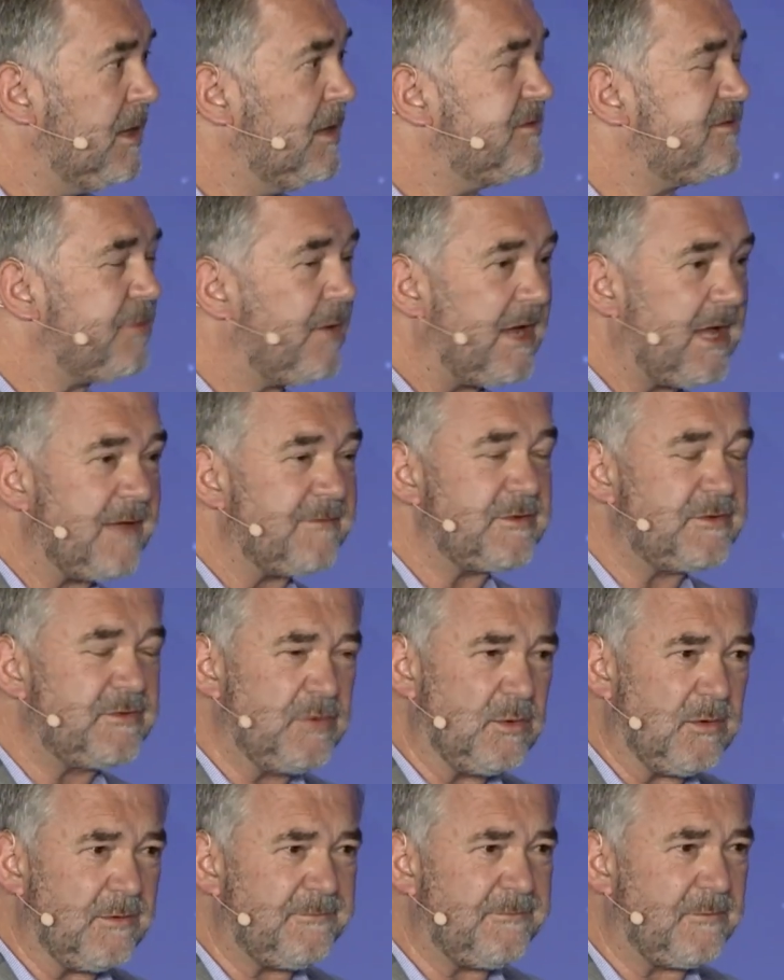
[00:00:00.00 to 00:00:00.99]
So I have a
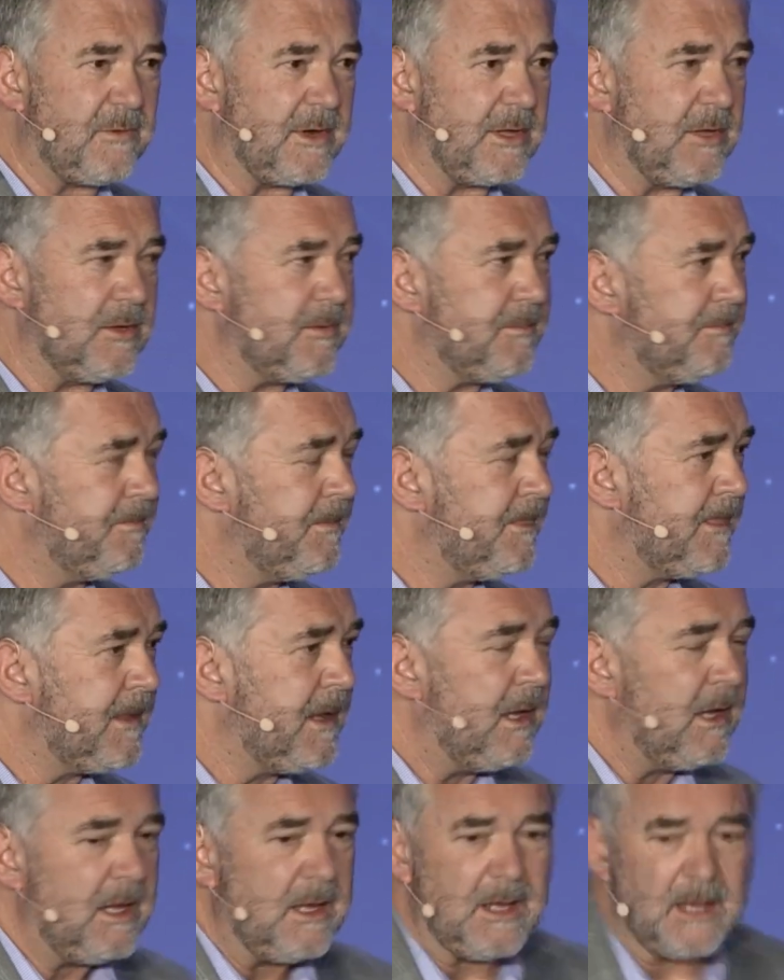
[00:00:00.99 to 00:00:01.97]
tool for you.
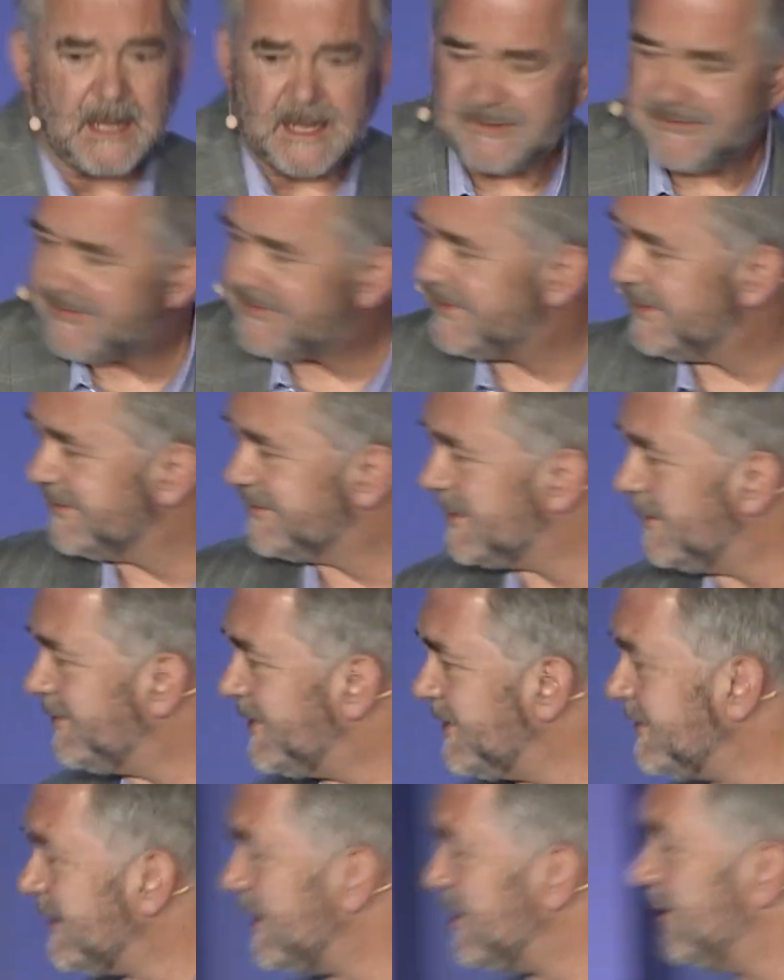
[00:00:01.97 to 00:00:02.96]
It's
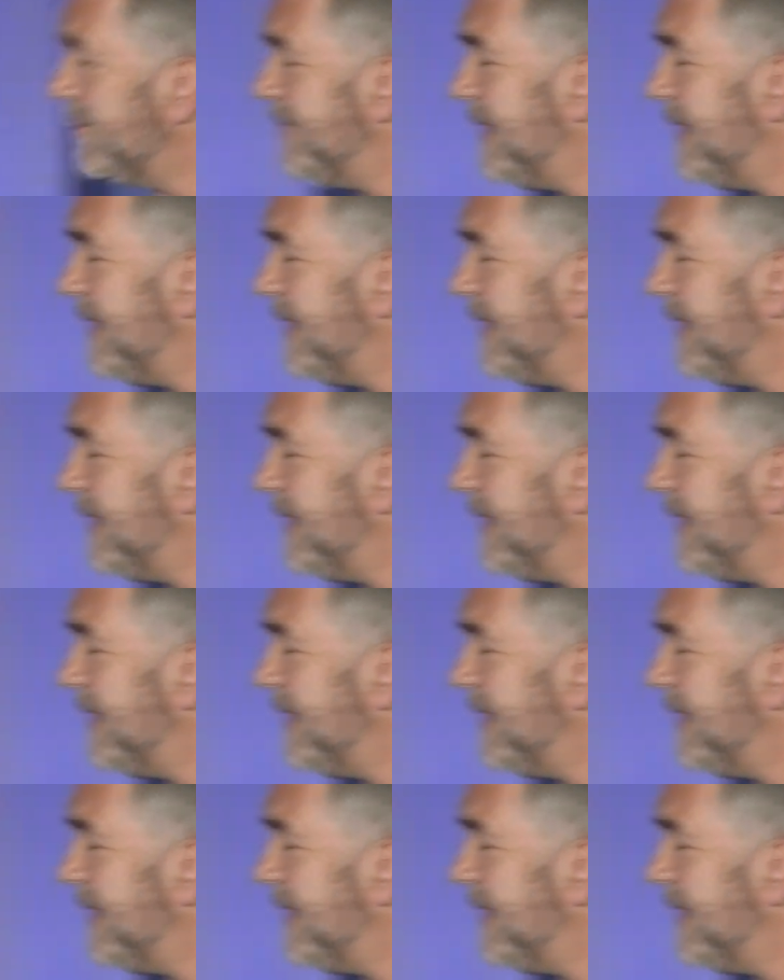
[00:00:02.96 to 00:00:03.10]
something that you'll